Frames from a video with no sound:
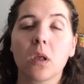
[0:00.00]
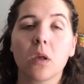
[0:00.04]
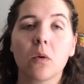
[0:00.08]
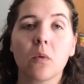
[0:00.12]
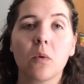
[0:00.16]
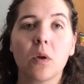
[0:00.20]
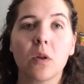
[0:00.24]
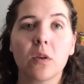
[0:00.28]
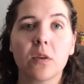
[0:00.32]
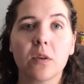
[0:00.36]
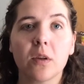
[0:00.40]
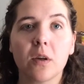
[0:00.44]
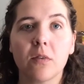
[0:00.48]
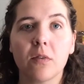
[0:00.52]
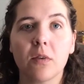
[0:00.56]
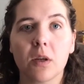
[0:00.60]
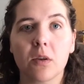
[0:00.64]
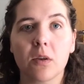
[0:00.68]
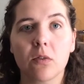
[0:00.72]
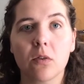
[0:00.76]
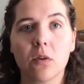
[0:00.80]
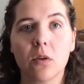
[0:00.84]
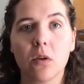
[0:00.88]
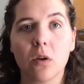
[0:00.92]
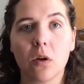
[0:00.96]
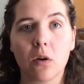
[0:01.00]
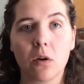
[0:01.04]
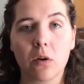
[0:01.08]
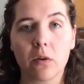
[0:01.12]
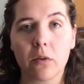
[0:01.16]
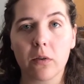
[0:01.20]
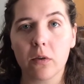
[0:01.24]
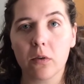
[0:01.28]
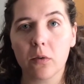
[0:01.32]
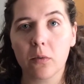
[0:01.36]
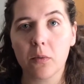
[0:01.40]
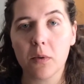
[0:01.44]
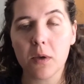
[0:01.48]
We also have an extra dog
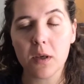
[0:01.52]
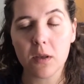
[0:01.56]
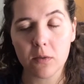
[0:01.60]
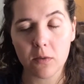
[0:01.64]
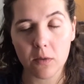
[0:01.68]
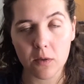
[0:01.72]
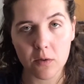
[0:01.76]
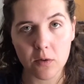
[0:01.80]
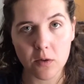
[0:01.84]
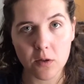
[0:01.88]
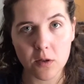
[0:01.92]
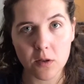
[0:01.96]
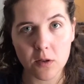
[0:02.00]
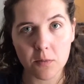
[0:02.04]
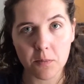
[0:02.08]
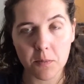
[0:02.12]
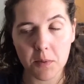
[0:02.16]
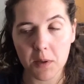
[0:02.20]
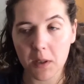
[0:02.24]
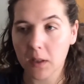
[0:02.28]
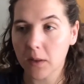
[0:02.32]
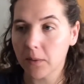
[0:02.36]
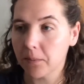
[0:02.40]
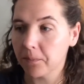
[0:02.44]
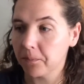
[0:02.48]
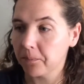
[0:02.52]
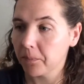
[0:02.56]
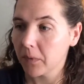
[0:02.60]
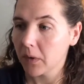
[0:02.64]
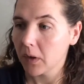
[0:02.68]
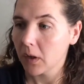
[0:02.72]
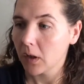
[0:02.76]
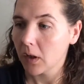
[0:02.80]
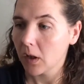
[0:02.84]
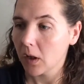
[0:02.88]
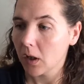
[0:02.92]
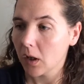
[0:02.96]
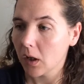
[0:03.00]
this week, which has been
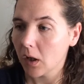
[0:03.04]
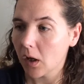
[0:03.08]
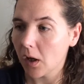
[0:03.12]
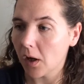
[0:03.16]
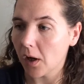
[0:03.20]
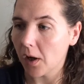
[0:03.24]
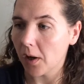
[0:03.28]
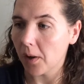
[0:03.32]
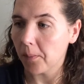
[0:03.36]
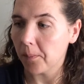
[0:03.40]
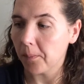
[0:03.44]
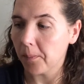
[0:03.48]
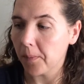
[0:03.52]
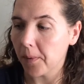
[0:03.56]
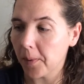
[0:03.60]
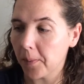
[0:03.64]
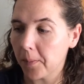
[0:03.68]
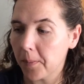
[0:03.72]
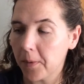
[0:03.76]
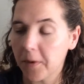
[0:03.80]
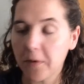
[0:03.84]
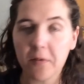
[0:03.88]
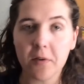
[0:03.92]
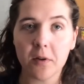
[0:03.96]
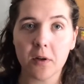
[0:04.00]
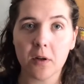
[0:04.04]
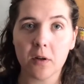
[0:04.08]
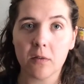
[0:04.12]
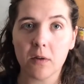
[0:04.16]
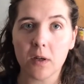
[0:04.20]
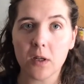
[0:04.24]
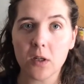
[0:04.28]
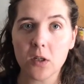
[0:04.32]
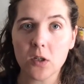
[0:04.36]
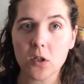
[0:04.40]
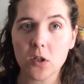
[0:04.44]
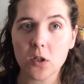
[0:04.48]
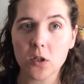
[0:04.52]
a bit of an
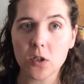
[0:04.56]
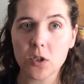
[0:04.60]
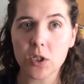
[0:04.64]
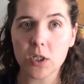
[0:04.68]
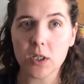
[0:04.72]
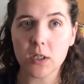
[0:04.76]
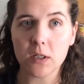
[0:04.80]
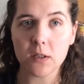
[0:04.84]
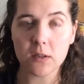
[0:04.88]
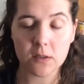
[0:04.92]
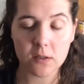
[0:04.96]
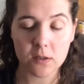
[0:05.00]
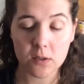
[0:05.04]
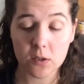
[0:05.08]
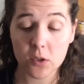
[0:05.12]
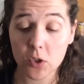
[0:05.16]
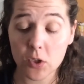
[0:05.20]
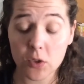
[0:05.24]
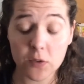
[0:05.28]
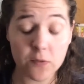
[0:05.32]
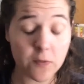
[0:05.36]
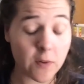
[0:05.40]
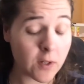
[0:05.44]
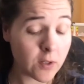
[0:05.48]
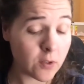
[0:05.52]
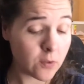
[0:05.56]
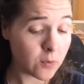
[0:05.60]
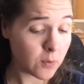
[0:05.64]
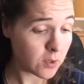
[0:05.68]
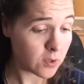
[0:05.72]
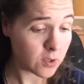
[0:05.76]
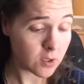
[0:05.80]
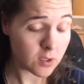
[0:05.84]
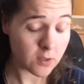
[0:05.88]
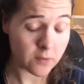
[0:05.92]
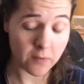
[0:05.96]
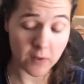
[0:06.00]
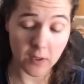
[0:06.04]
adventure. She's very sweet.
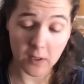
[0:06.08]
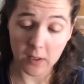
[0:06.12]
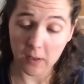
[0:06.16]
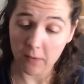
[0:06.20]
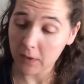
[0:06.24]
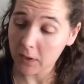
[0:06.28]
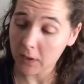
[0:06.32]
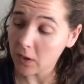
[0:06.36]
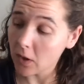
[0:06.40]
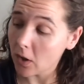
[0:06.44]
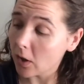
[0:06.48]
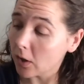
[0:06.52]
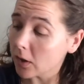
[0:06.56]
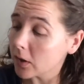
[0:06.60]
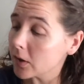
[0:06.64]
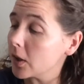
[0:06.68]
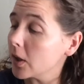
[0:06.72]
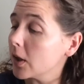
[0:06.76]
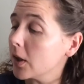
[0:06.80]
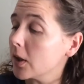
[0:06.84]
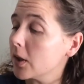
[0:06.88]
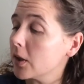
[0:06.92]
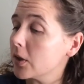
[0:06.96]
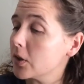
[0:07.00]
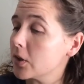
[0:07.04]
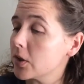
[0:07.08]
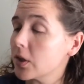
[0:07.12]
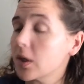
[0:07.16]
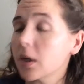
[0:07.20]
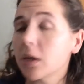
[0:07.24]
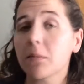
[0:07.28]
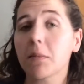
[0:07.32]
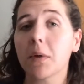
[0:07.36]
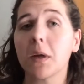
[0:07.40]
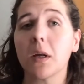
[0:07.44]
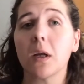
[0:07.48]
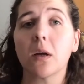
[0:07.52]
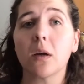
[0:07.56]
She's a very lovely dog. She
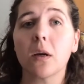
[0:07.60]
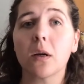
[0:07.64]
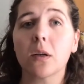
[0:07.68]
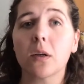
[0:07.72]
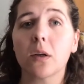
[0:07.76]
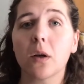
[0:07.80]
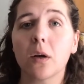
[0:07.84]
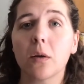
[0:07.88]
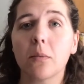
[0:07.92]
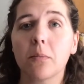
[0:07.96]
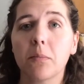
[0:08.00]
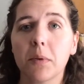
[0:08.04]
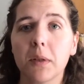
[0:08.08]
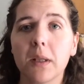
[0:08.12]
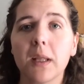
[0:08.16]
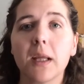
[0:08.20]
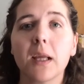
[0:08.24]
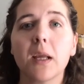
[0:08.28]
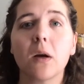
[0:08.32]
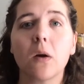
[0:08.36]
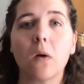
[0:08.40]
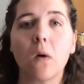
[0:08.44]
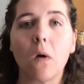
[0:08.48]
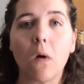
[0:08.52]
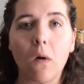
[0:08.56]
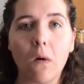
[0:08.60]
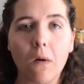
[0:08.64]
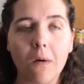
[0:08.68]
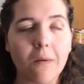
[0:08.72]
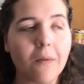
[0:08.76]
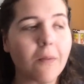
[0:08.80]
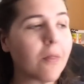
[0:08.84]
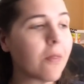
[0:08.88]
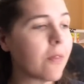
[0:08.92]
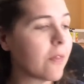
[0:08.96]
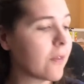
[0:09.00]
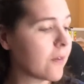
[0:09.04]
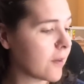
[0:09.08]
and my youngest dog play
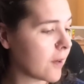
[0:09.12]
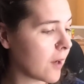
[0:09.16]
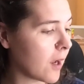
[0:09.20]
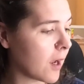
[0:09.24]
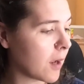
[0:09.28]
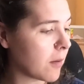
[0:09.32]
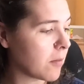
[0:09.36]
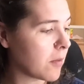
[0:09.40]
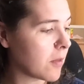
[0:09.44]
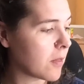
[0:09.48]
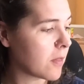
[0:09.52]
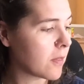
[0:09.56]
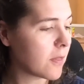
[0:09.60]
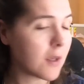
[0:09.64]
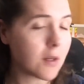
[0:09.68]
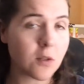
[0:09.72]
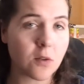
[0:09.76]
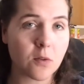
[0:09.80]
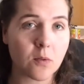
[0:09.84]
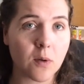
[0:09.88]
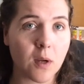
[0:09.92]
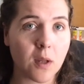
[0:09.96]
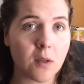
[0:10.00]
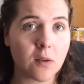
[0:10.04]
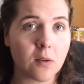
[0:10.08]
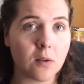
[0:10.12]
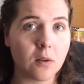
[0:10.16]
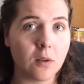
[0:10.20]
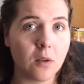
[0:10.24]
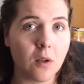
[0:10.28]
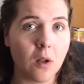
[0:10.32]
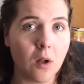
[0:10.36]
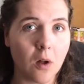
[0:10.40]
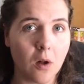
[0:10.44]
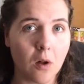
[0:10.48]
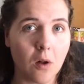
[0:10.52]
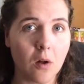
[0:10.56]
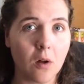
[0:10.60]
all the time. They just
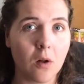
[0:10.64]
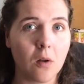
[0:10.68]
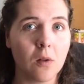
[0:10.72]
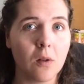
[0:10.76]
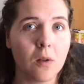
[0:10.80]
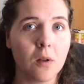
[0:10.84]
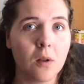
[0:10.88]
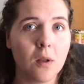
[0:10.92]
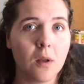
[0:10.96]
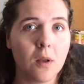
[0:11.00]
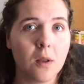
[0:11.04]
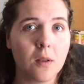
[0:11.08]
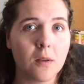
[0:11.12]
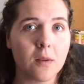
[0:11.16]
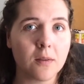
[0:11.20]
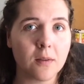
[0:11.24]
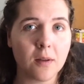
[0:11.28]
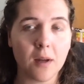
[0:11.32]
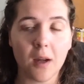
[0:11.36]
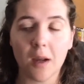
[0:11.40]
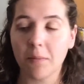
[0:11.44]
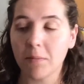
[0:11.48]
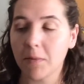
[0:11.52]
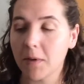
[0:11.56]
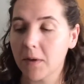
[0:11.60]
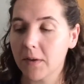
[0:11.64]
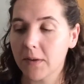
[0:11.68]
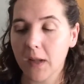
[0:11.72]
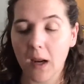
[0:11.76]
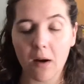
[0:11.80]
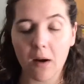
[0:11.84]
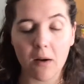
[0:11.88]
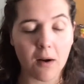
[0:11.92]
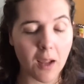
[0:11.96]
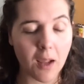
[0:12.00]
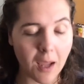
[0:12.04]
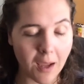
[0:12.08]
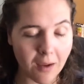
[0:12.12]
wrestle all the time. There's
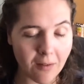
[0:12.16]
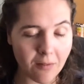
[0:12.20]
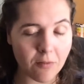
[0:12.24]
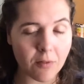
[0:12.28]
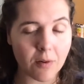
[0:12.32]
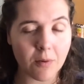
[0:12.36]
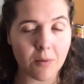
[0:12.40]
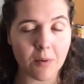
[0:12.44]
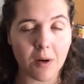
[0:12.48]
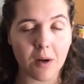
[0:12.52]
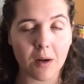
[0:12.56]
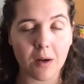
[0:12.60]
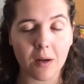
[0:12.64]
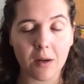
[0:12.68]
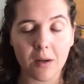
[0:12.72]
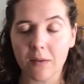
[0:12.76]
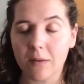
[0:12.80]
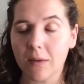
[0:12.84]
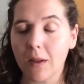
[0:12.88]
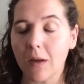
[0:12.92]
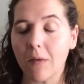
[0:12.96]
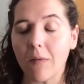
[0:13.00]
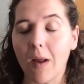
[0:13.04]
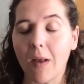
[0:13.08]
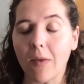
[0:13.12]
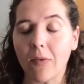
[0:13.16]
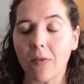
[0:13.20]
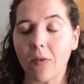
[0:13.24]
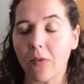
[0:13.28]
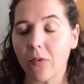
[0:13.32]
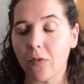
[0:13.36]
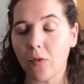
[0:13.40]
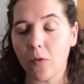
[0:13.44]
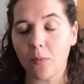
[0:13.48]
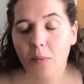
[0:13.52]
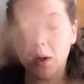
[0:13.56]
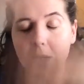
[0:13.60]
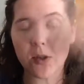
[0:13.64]
hair everywhere because they wrestle
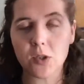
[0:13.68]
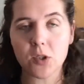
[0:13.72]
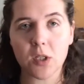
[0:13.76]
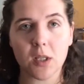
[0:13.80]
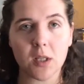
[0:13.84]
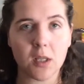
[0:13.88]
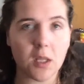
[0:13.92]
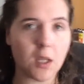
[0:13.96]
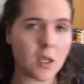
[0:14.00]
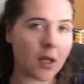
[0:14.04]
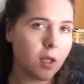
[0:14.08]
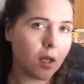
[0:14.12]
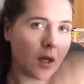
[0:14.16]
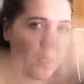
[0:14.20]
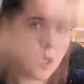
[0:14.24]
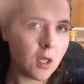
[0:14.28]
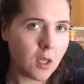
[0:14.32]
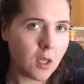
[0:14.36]
so much and they